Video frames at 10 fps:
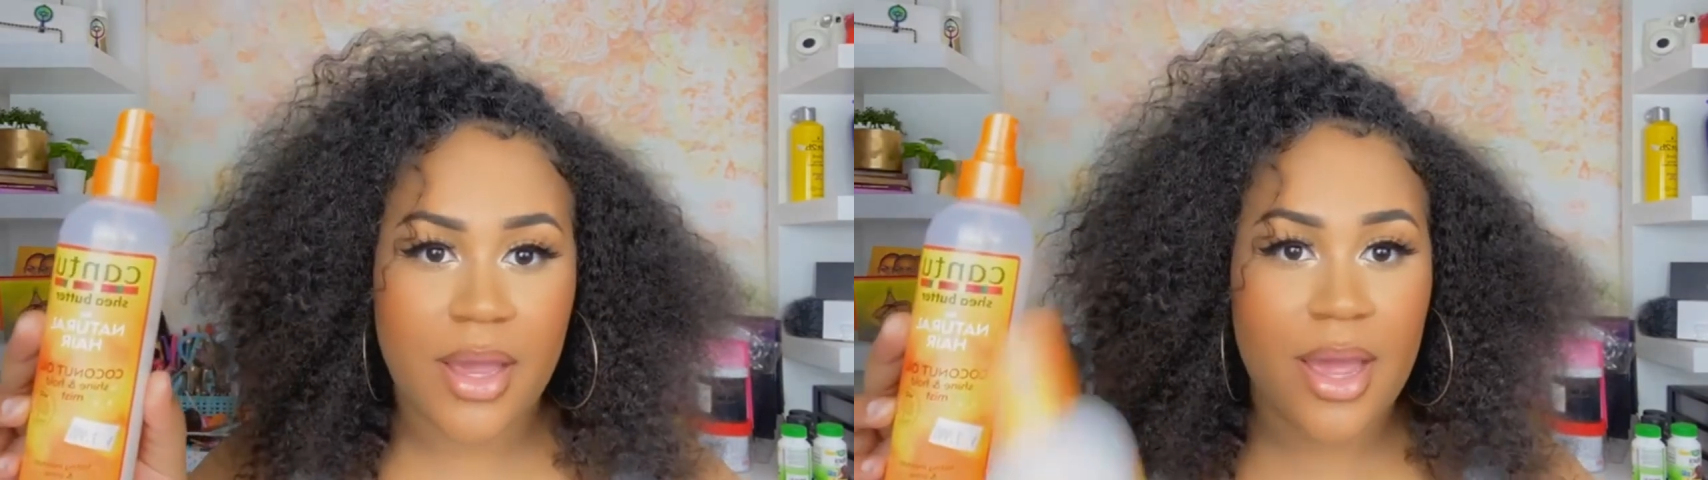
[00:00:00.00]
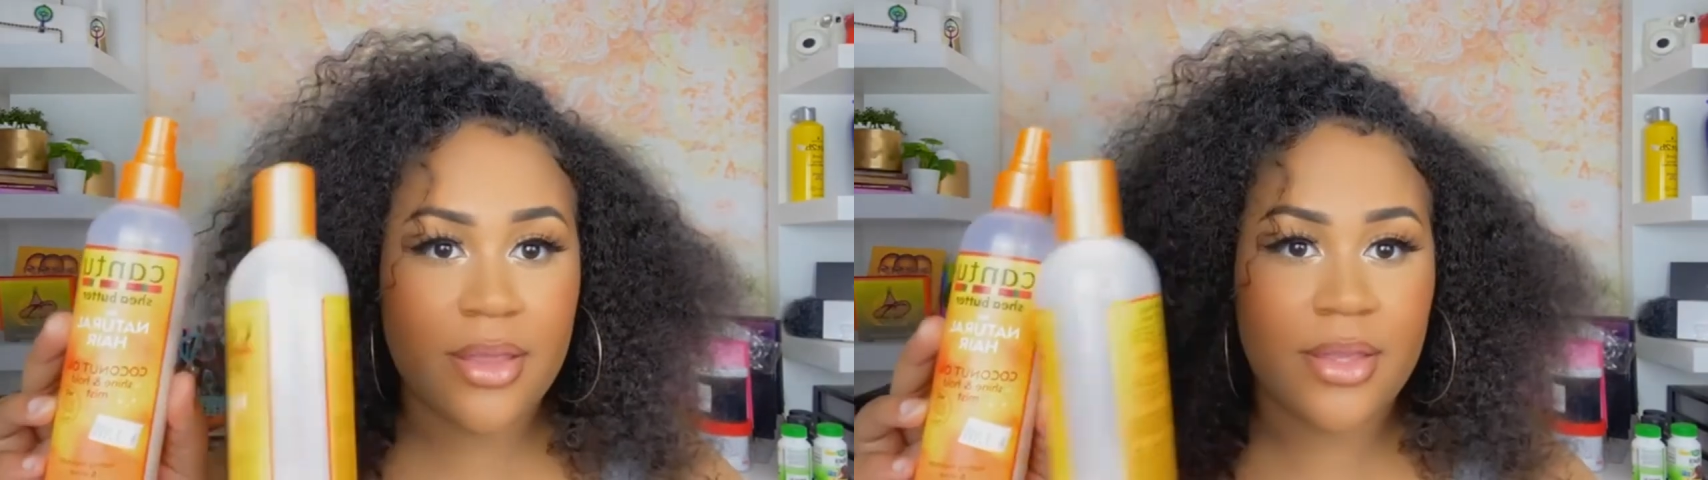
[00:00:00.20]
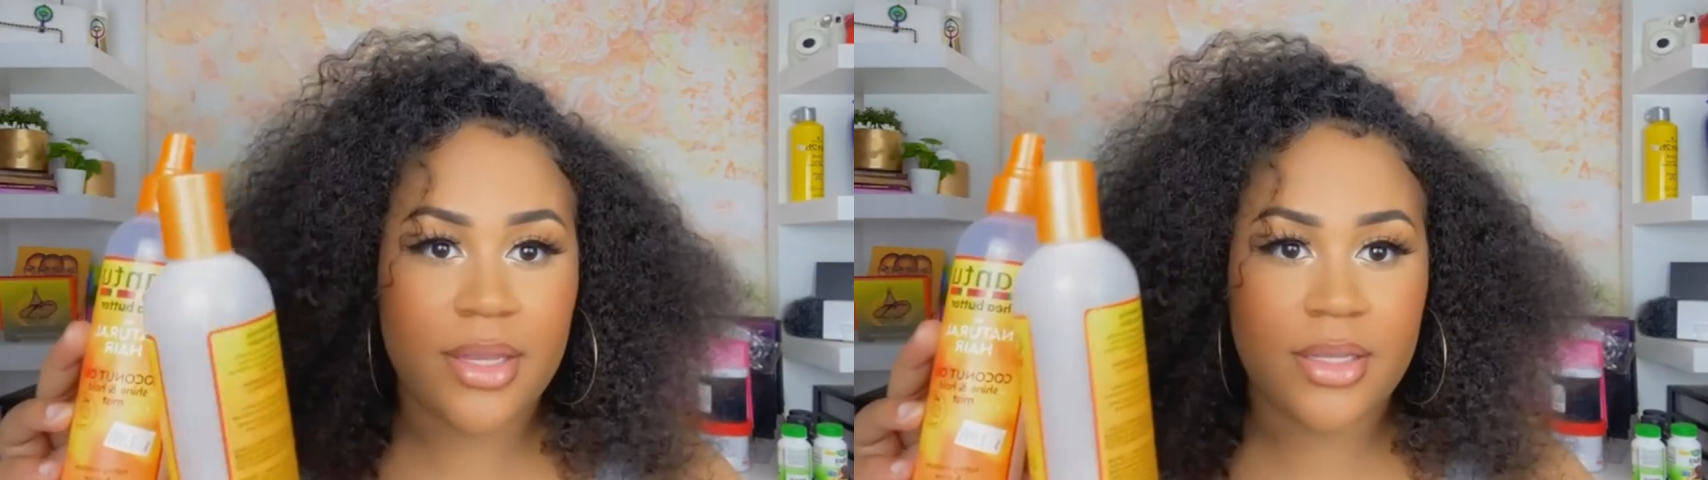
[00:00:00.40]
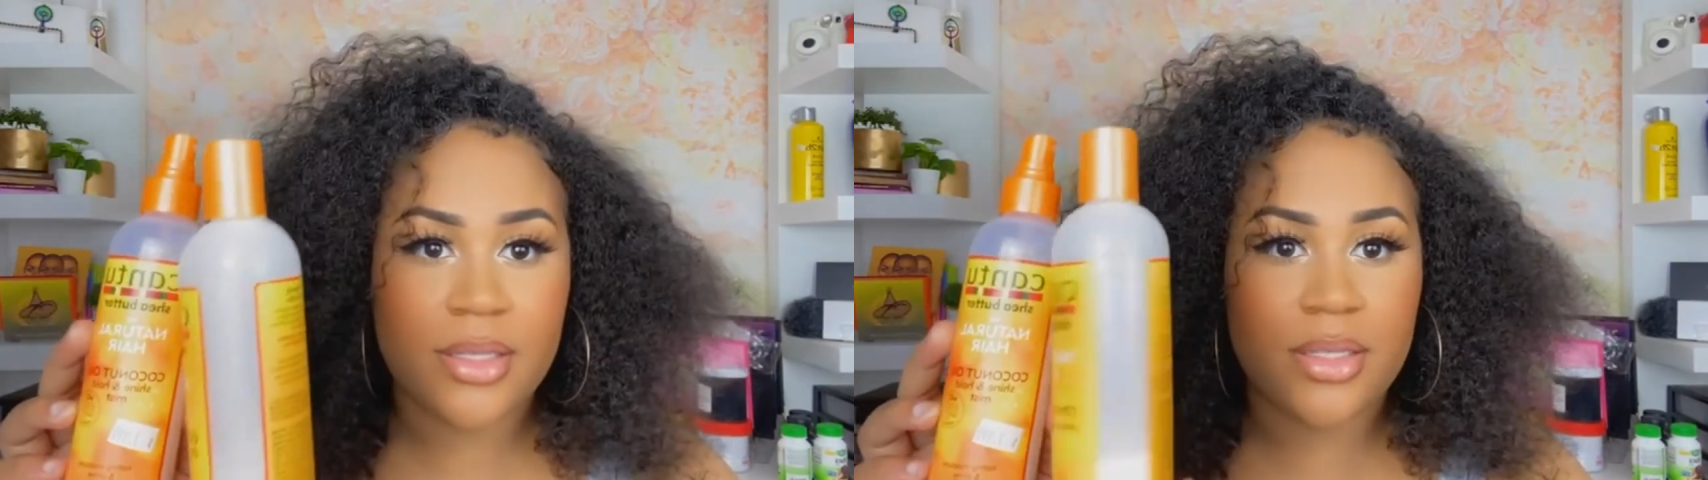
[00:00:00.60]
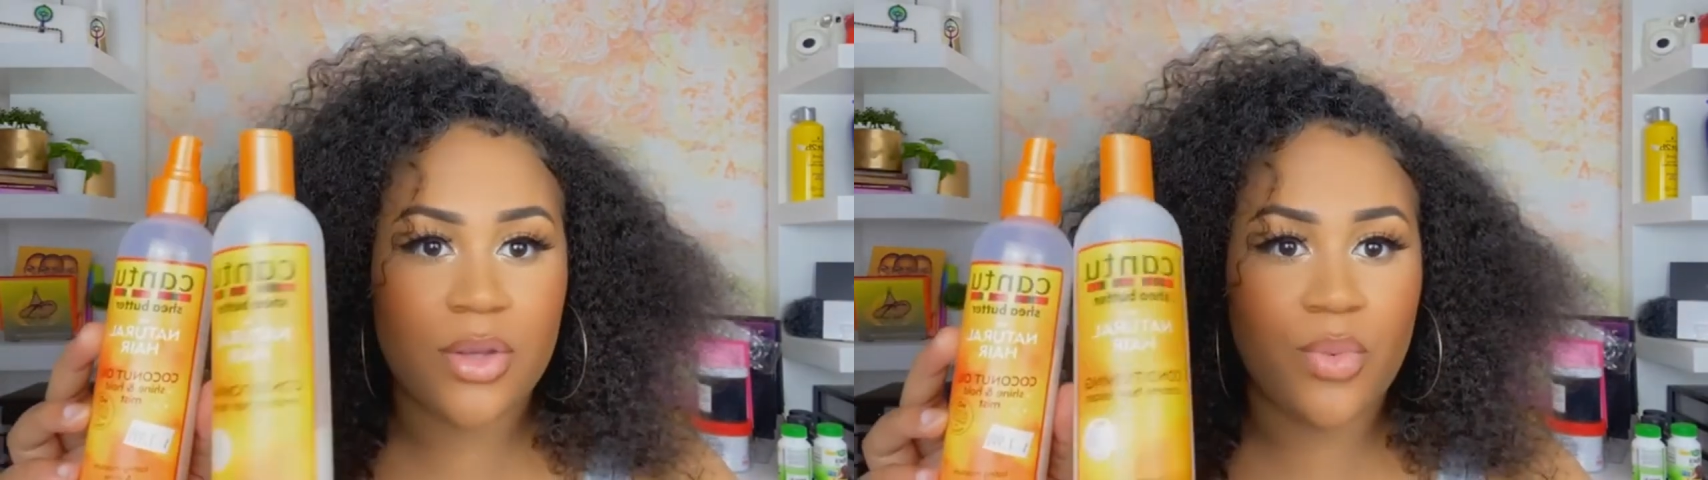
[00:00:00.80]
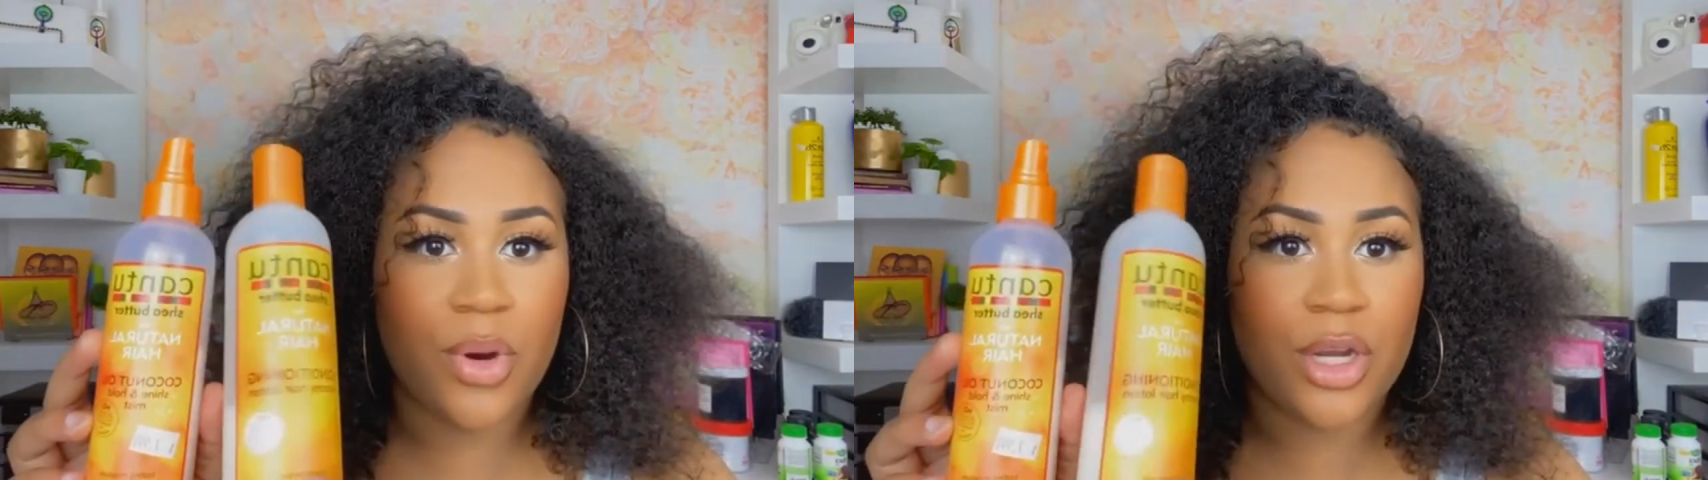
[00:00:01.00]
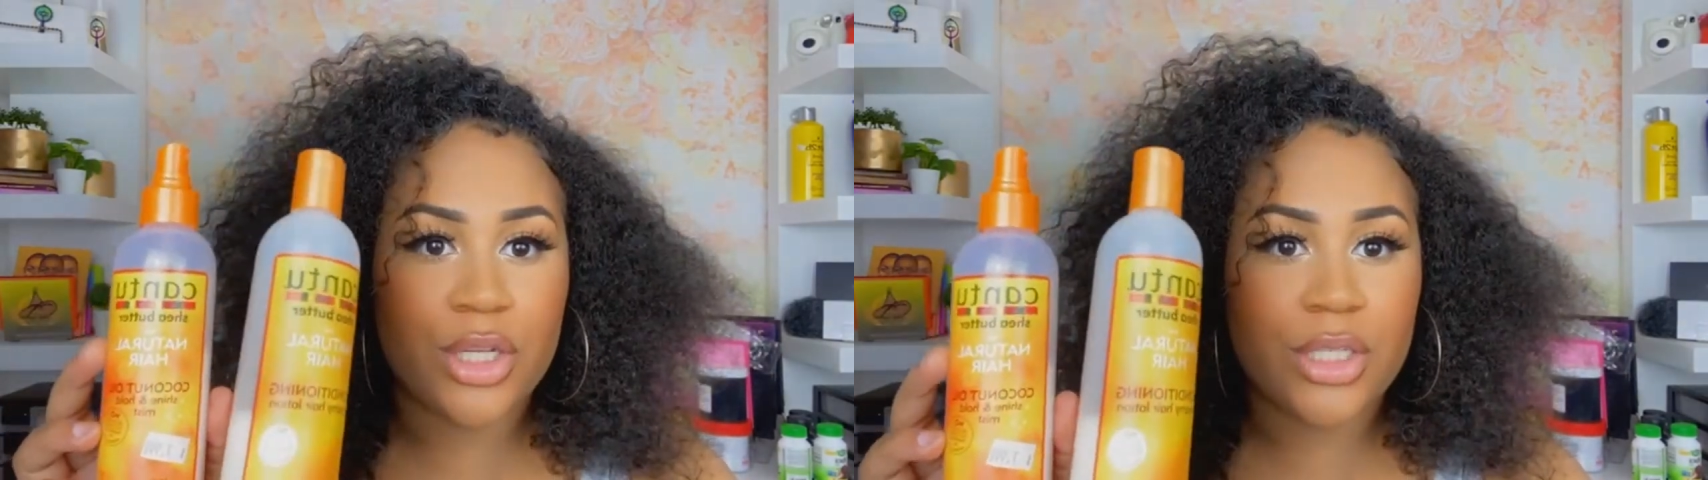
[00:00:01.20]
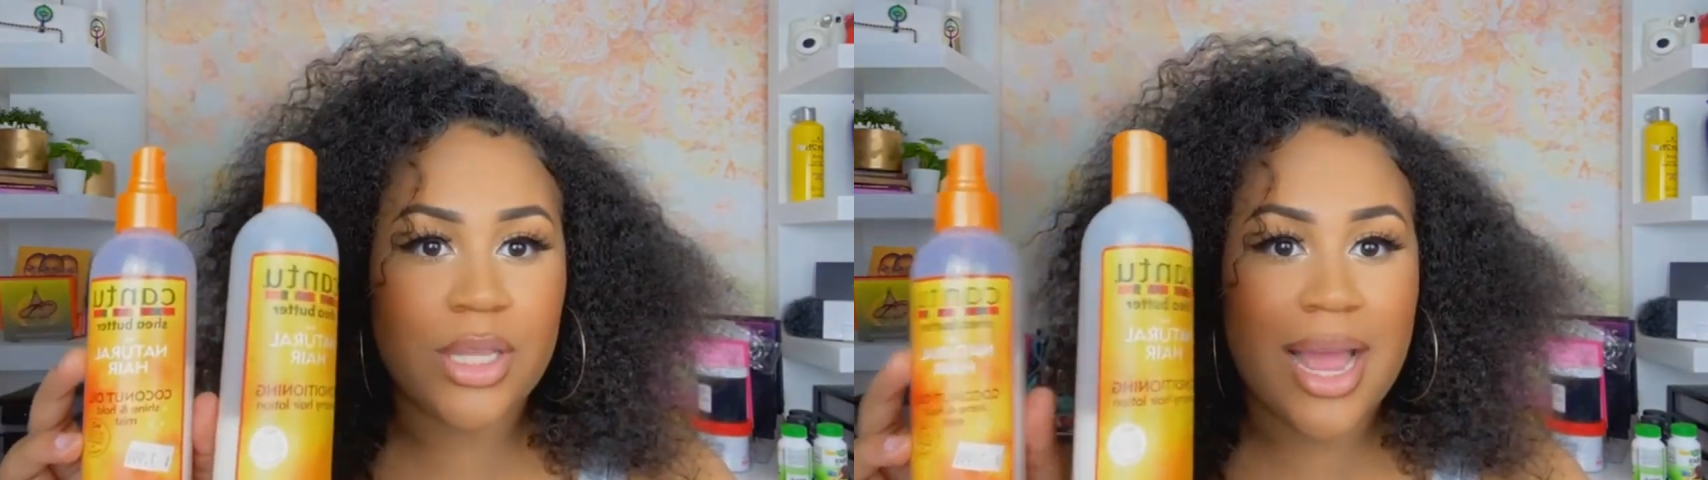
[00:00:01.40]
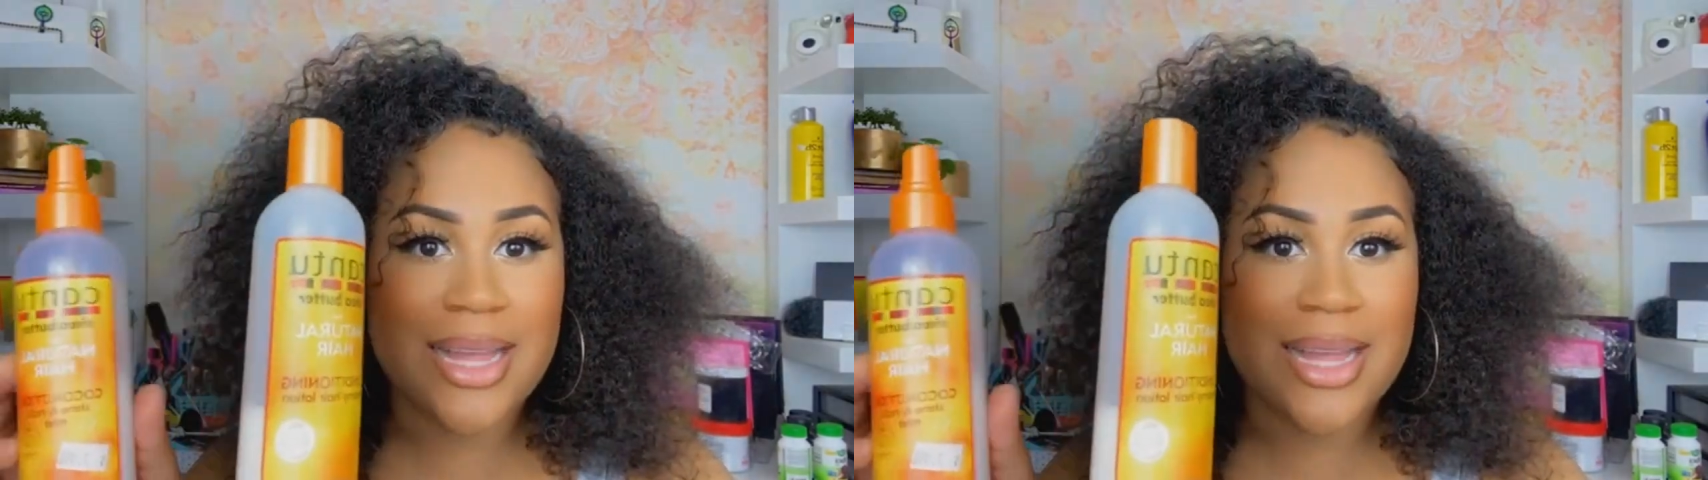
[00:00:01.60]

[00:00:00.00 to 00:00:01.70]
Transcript: and this works